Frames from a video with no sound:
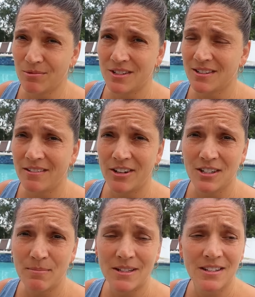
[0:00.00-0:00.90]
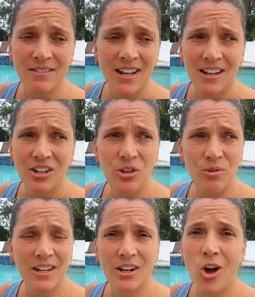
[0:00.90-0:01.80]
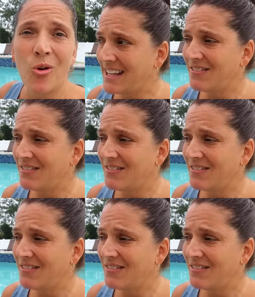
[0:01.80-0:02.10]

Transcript: which they're very expensive, you can get a home.